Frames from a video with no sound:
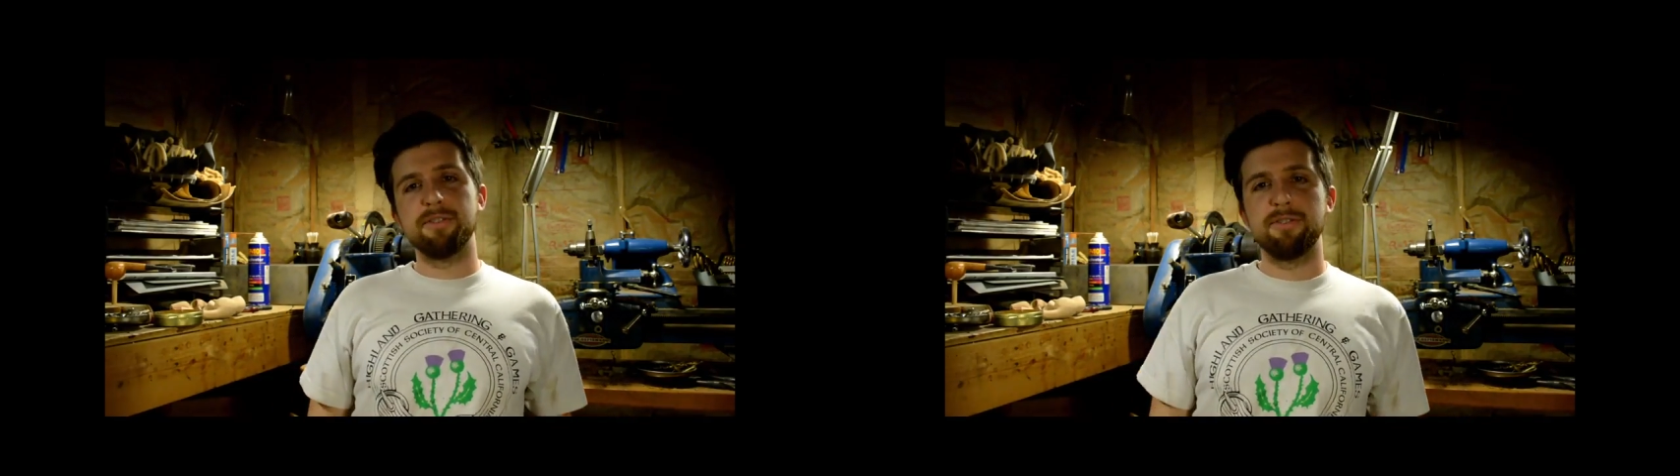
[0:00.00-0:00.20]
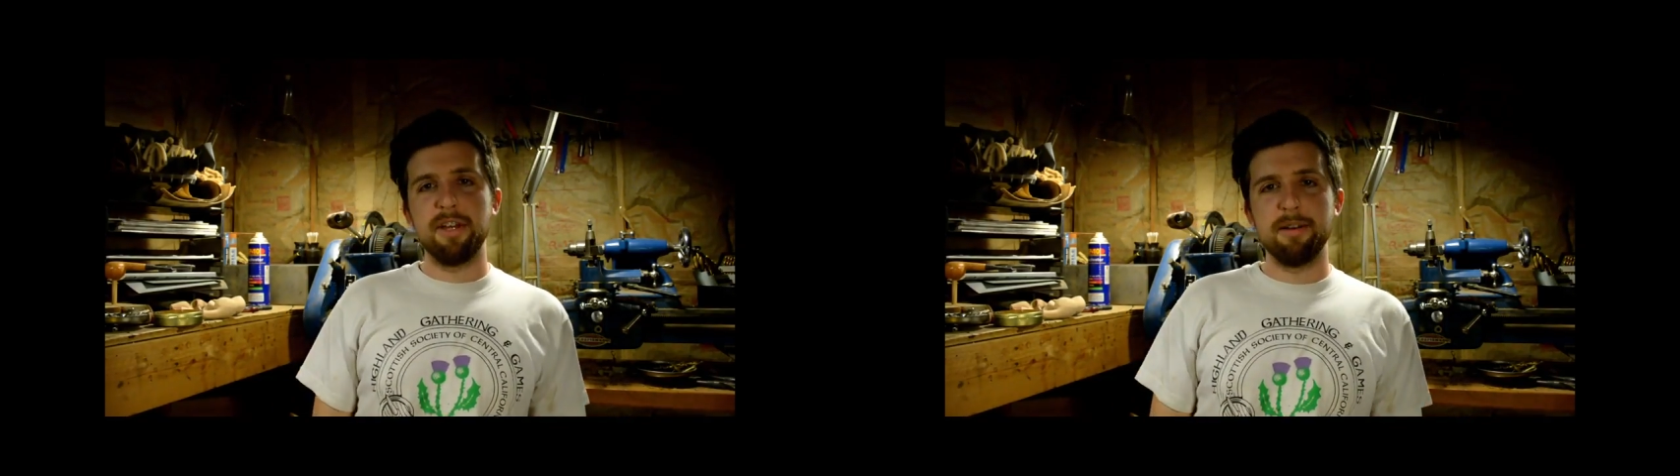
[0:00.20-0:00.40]

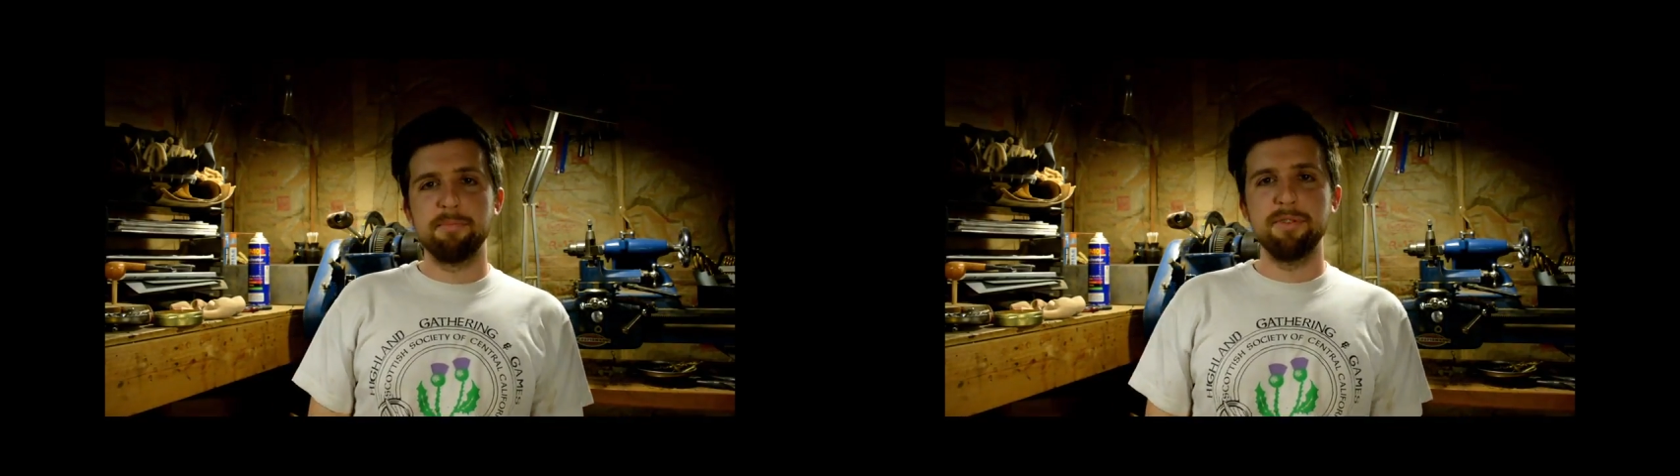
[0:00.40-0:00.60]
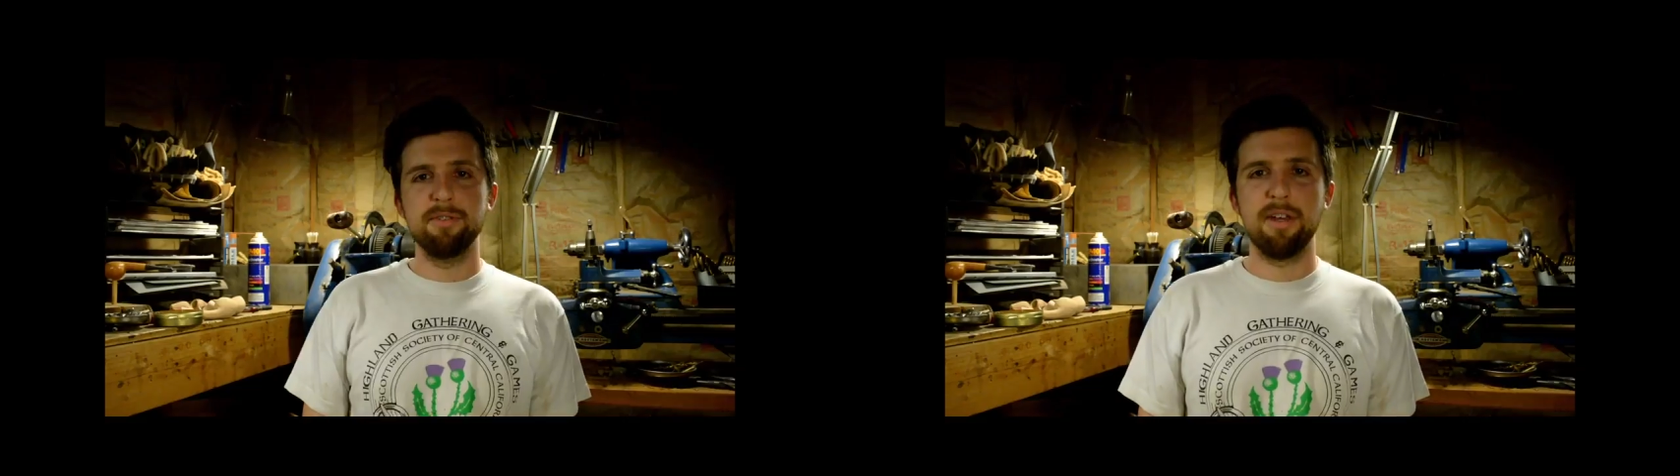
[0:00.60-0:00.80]

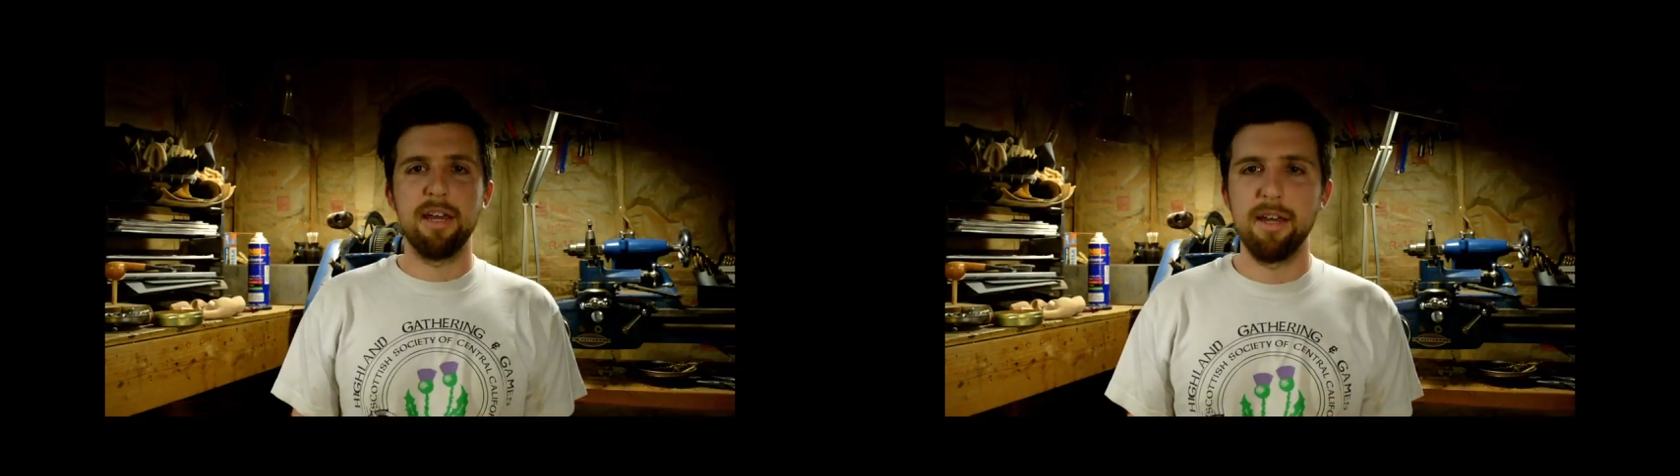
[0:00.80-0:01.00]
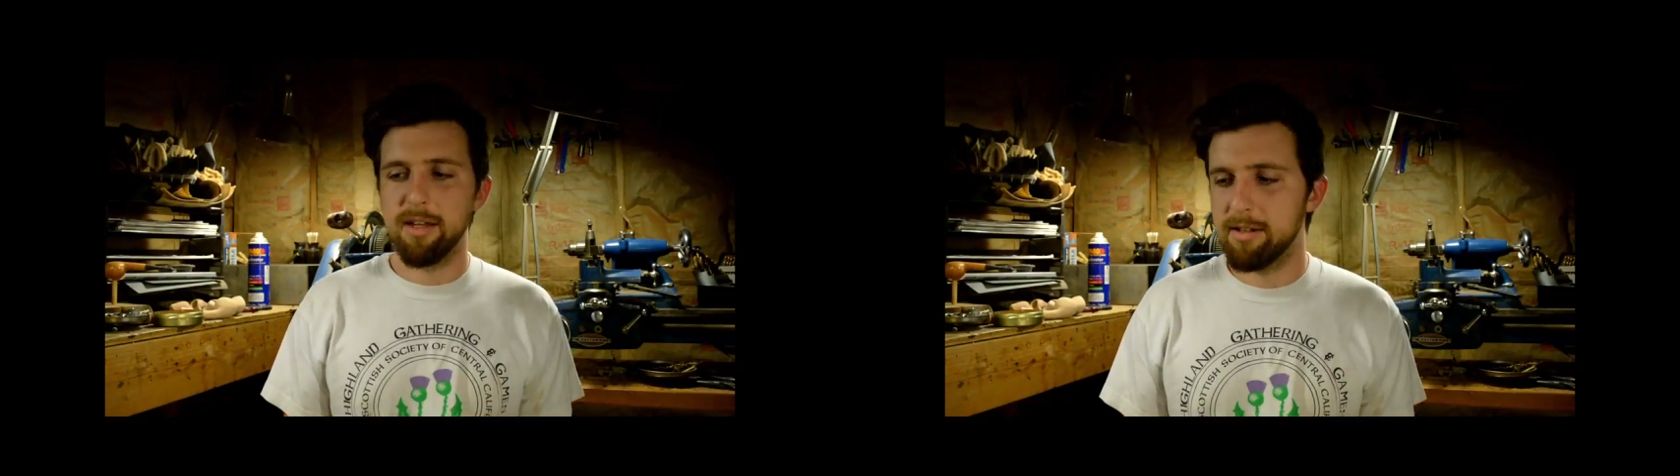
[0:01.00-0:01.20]
stems,
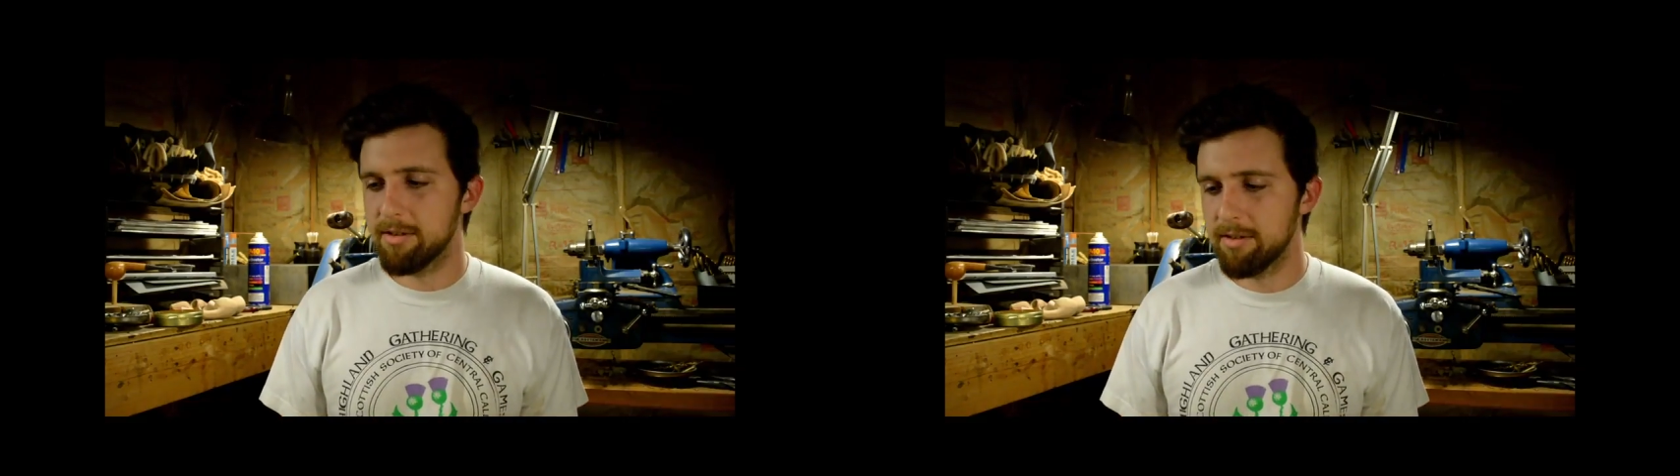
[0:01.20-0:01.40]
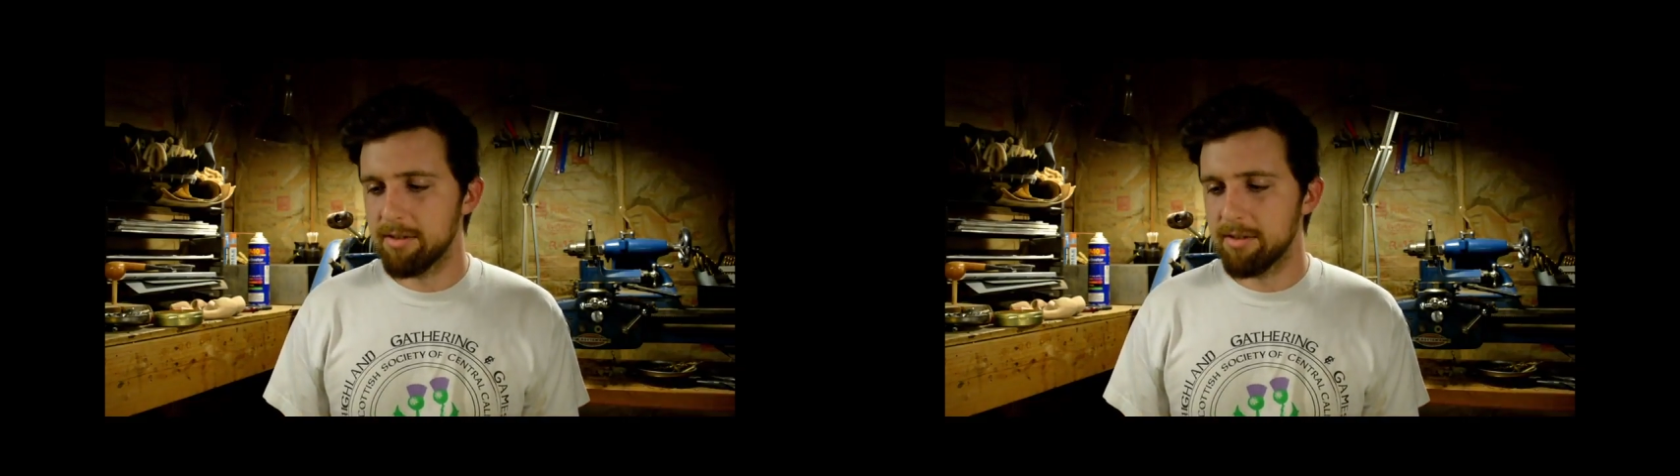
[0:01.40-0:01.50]
and